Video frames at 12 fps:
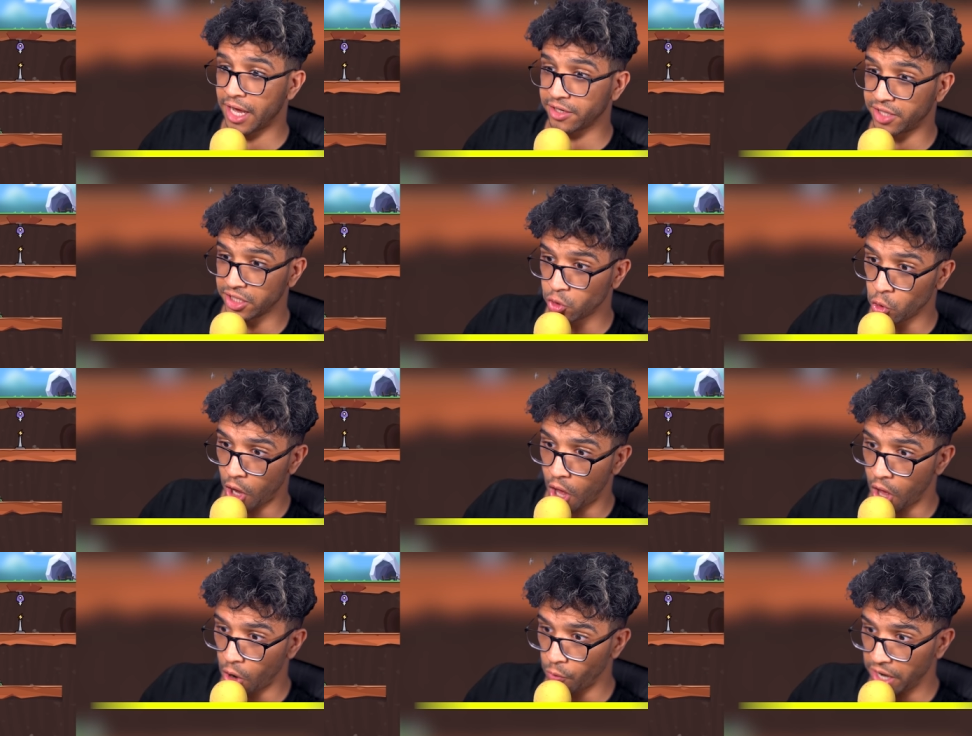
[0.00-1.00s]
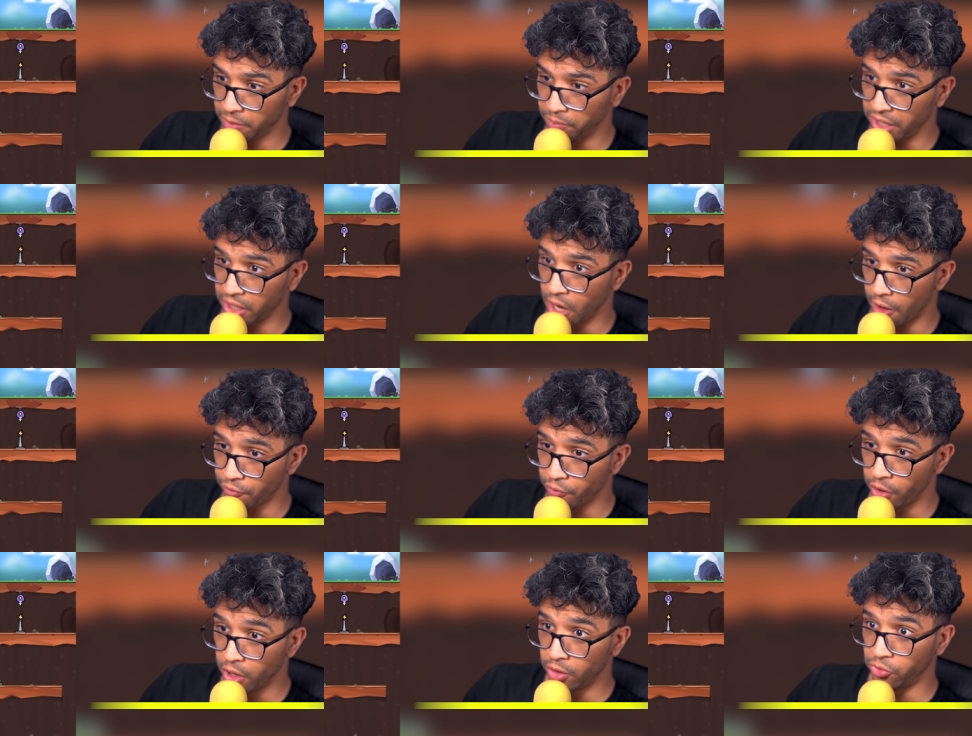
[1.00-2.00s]
Guys, this could already be enough
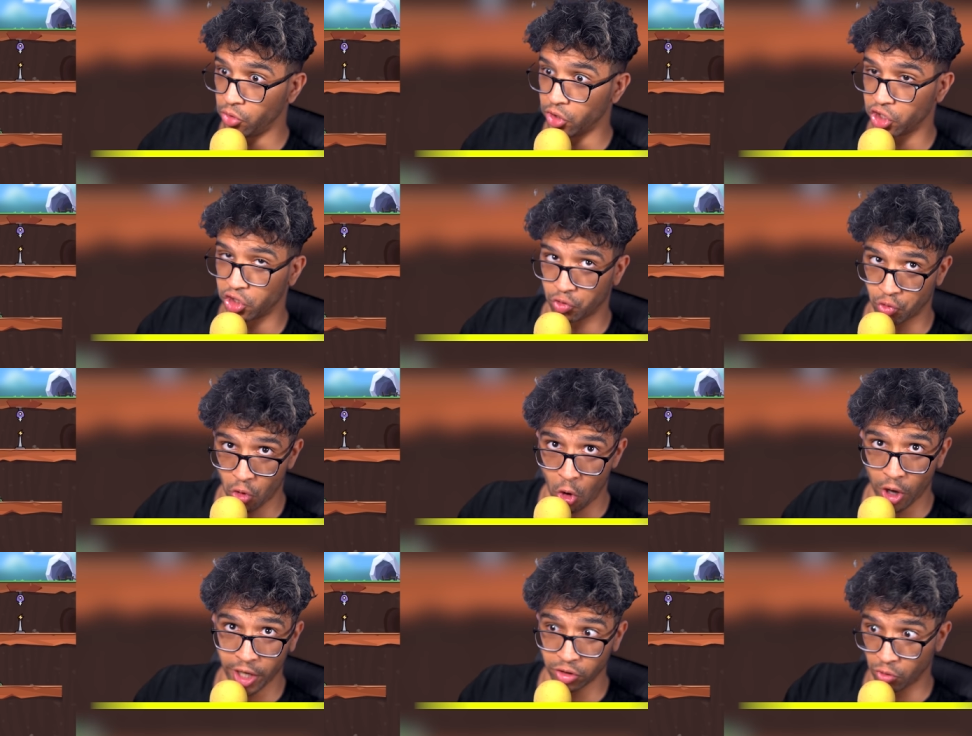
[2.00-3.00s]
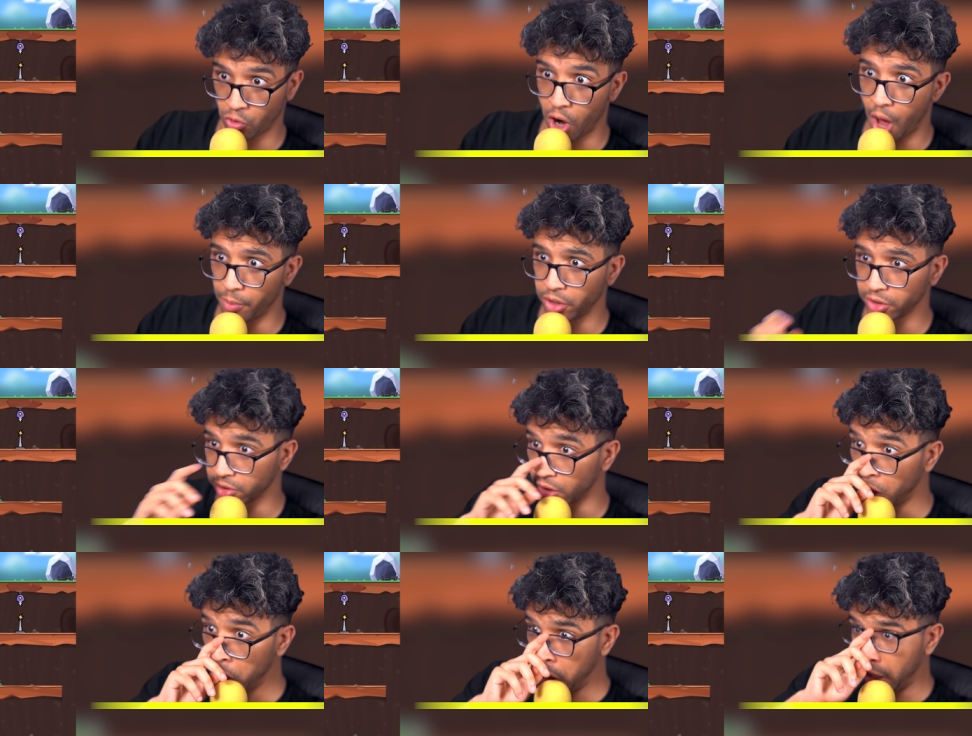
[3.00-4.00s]
to destroy the robbers.
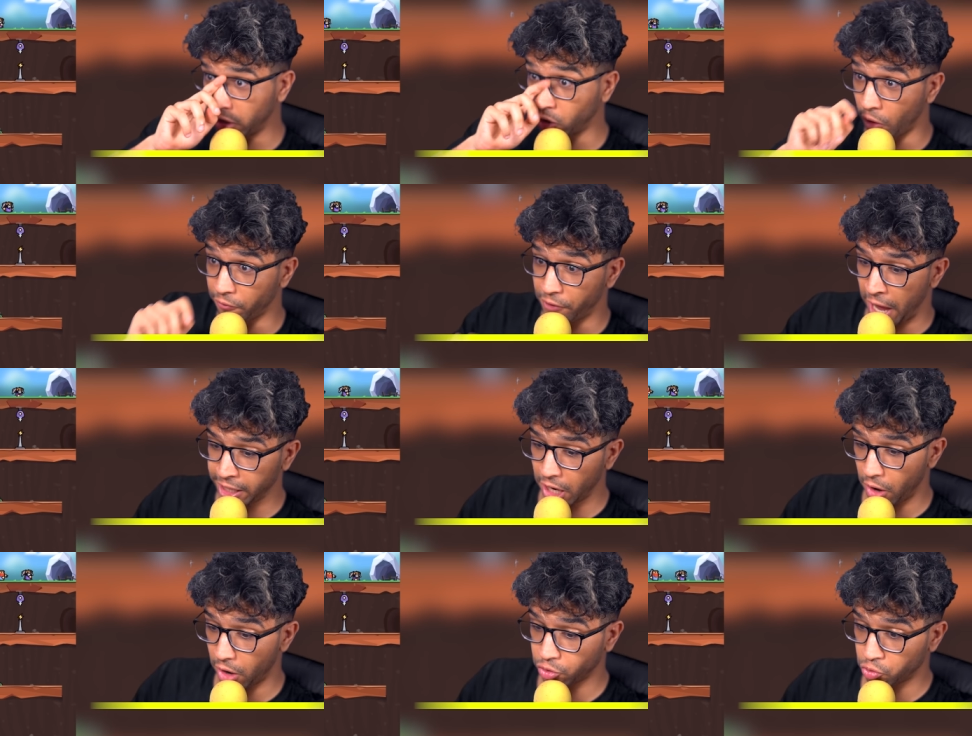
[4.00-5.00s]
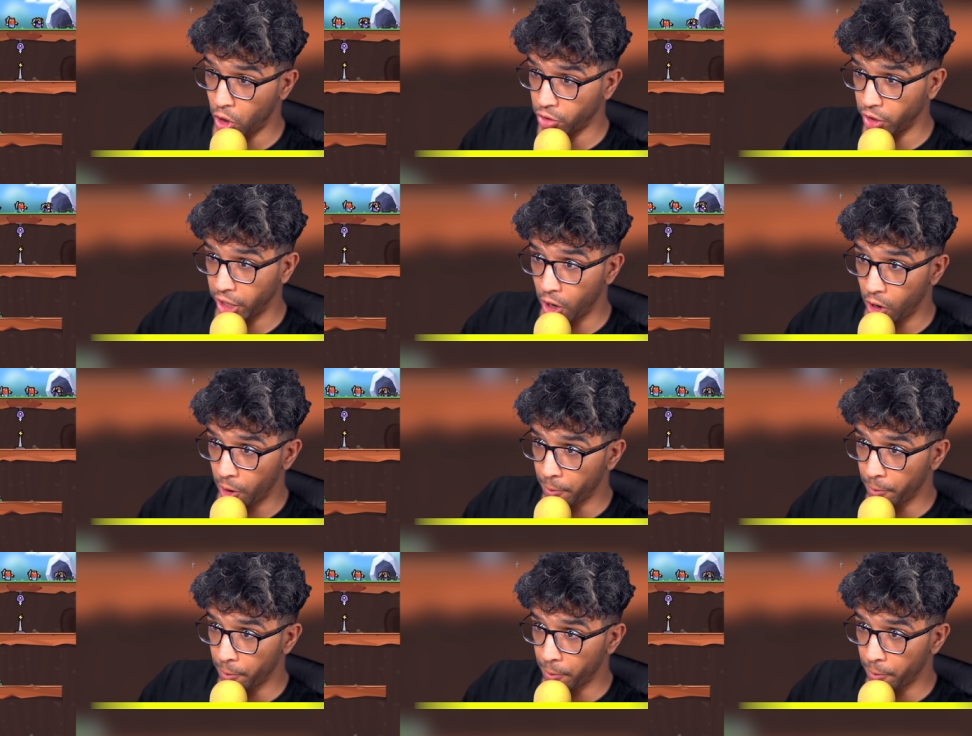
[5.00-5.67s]
Let's go and find out how strong they are.